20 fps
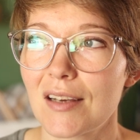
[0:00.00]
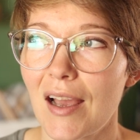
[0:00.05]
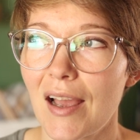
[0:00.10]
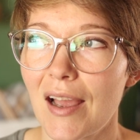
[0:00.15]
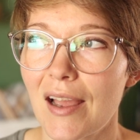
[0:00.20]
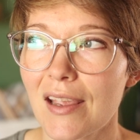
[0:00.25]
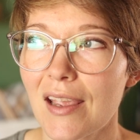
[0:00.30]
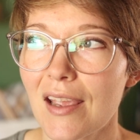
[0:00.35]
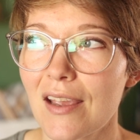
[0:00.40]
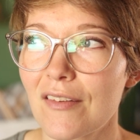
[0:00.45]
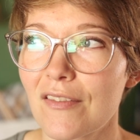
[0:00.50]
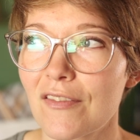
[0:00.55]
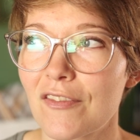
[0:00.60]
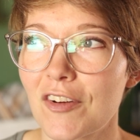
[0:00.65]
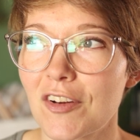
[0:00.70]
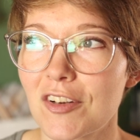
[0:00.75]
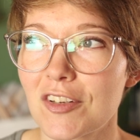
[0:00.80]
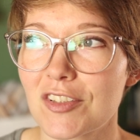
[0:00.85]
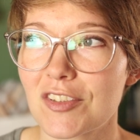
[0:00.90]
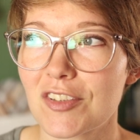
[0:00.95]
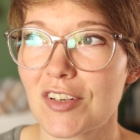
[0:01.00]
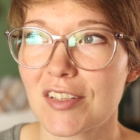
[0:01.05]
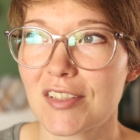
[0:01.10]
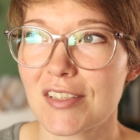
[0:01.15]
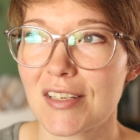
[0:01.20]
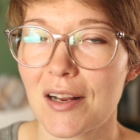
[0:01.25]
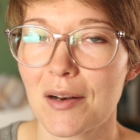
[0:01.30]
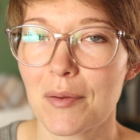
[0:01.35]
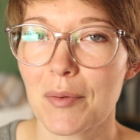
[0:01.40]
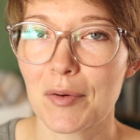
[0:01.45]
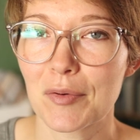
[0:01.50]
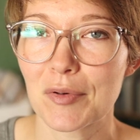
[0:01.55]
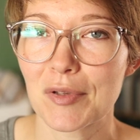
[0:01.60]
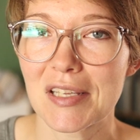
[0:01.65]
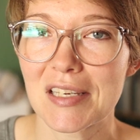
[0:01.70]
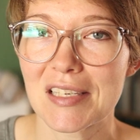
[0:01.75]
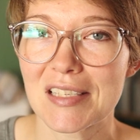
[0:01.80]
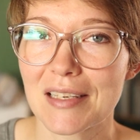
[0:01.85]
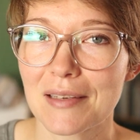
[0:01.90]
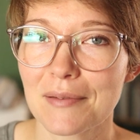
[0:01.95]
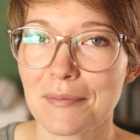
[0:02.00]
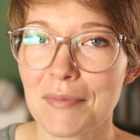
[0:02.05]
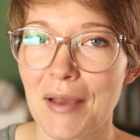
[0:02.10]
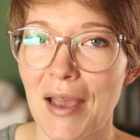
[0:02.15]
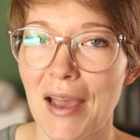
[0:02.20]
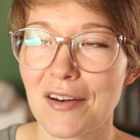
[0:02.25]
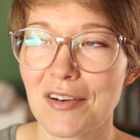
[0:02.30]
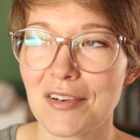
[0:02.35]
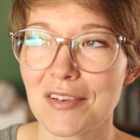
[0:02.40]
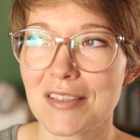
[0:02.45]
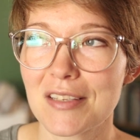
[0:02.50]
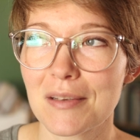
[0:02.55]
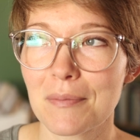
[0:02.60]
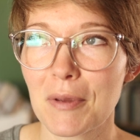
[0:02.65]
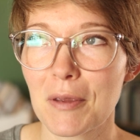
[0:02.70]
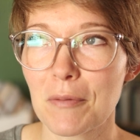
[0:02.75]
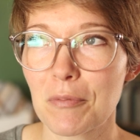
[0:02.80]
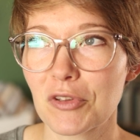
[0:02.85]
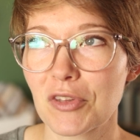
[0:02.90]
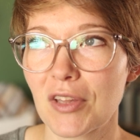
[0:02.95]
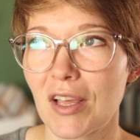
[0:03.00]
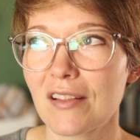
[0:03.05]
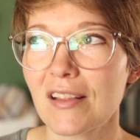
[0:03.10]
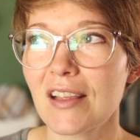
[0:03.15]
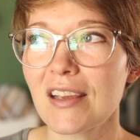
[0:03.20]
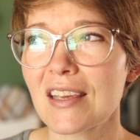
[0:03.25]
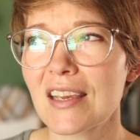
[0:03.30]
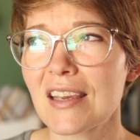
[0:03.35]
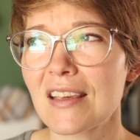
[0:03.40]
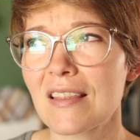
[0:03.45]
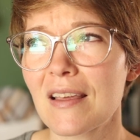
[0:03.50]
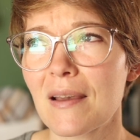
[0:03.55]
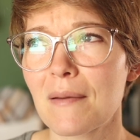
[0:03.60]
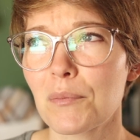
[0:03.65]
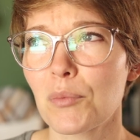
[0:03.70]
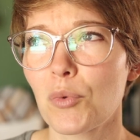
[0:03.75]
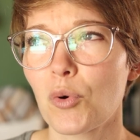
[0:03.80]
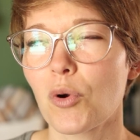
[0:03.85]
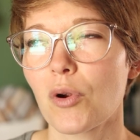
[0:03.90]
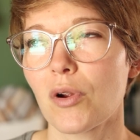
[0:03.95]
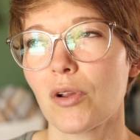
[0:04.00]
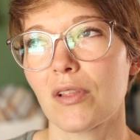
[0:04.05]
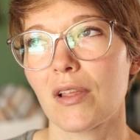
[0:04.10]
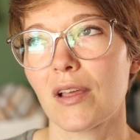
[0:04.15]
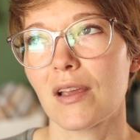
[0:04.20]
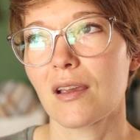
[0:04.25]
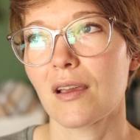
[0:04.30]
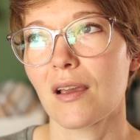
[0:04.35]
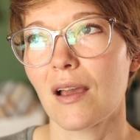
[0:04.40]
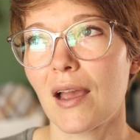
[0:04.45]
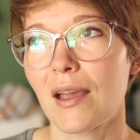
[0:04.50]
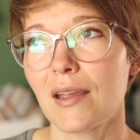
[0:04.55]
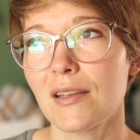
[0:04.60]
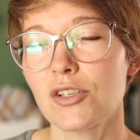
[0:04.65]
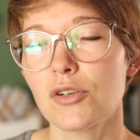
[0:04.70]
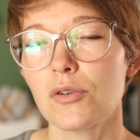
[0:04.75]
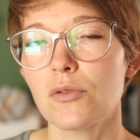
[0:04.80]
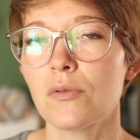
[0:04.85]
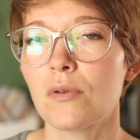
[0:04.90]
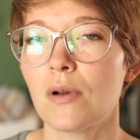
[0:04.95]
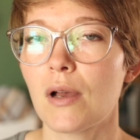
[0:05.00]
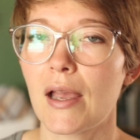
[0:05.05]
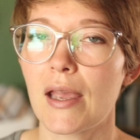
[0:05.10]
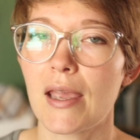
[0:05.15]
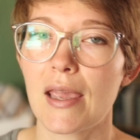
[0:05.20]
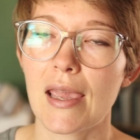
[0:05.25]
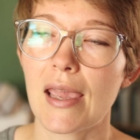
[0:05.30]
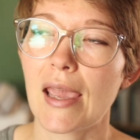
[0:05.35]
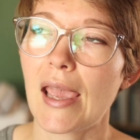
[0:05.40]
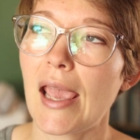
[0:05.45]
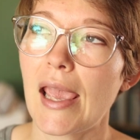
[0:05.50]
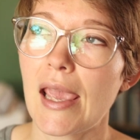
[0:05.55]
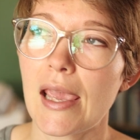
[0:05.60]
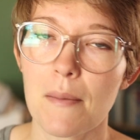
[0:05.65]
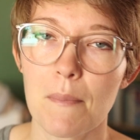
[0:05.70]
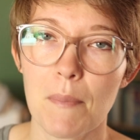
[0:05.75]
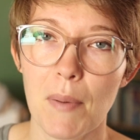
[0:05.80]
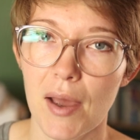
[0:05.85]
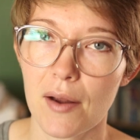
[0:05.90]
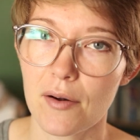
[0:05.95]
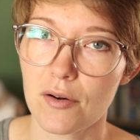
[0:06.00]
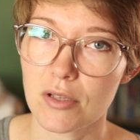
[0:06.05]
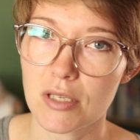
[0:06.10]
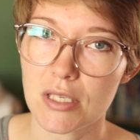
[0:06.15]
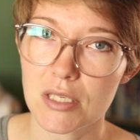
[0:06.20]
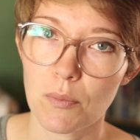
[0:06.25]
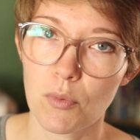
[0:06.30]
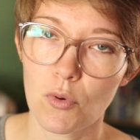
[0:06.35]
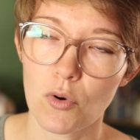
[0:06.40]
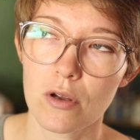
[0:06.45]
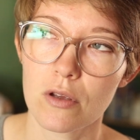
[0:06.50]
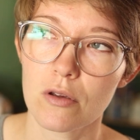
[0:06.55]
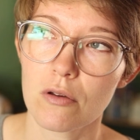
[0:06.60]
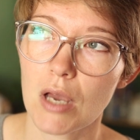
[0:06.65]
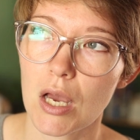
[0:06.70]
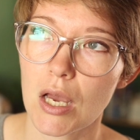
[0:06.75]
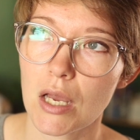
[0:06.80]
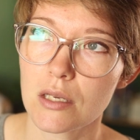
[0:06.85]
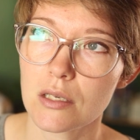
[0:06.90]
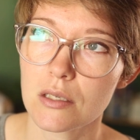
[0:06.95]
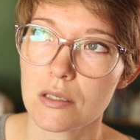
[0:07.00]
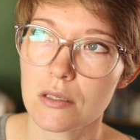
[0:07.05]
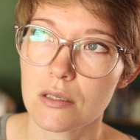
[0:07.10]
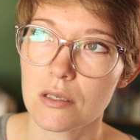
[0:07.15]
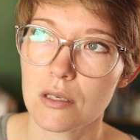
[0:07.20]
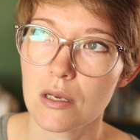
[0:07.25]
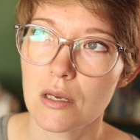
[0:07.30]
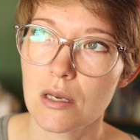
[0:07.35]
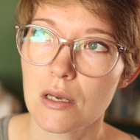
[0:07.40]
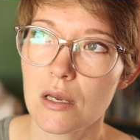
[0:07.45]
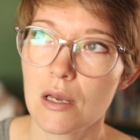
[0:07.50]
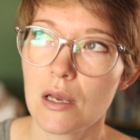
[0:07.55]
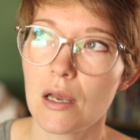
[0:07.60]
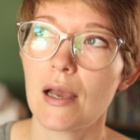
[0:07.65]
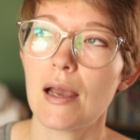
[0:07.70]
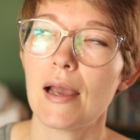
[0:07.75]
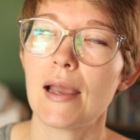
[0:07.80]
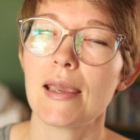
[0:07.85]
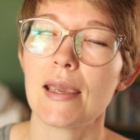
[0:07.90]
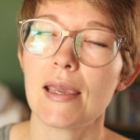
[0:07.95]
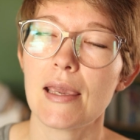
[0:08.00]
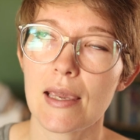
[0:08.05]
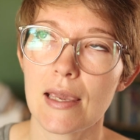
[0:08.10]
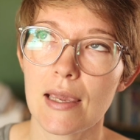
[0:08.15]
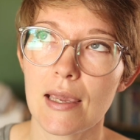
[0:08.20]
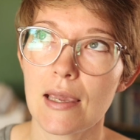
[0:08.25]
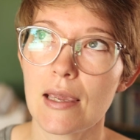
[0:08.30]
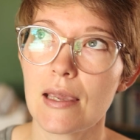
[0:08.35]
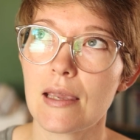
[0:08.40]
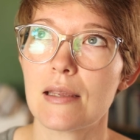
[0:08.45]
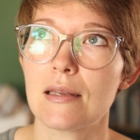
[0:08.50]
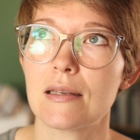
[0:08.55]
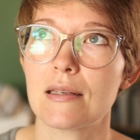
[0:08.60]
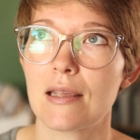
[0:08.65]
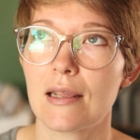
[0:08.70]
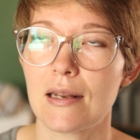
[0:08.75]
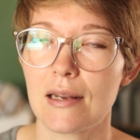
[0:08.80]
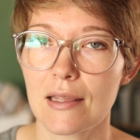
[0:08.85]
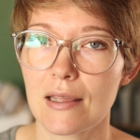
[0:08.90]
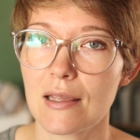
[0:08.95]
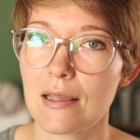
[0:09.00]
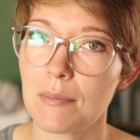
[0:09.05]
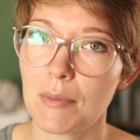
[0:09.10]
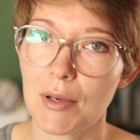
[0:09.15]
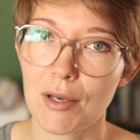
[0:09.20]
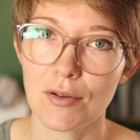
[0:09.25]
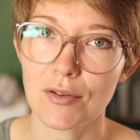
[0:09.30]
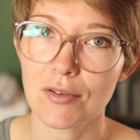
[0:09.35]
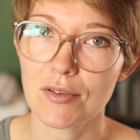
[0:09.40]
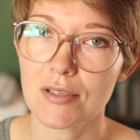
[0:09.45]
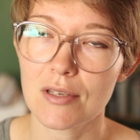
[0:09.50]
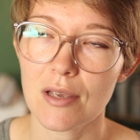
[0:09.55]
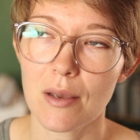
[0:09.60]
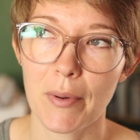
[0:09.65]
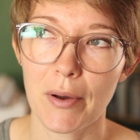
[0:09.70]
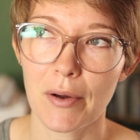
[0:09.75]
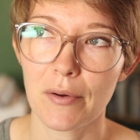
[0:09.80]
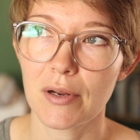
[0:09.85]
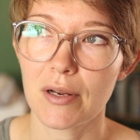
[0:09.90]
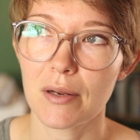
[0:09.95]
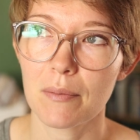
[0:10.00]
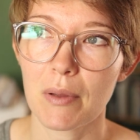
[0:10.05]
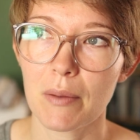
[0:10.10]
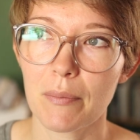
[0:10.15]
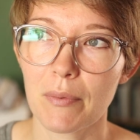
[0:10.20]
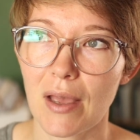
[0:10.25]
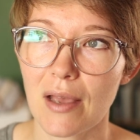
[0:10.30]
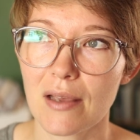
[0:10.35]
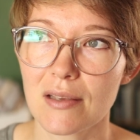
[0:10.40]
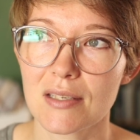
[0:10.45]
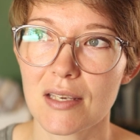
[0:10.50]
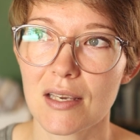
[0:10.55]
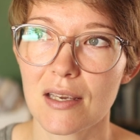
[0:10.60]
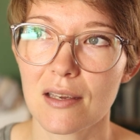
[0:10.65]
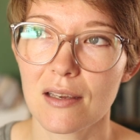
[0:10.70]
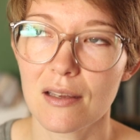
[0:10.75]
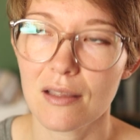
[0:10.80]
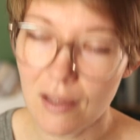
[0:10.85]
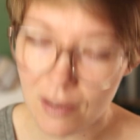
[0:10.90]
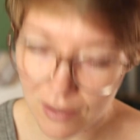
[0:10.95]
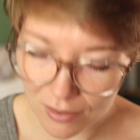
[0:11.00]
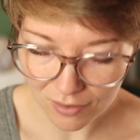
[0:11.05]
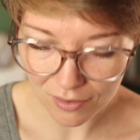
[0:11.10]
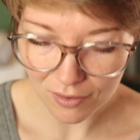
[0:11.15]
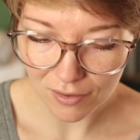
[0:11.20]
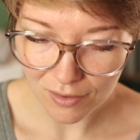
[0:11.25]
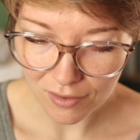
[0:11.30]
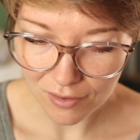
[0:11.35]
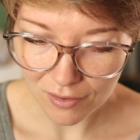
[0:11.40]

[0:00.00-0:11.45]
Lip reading: I get very stressed out about releasing patterns and people not liking them, or like, I hate pattern support, you guys. I hate getting emails about it and people asking, like,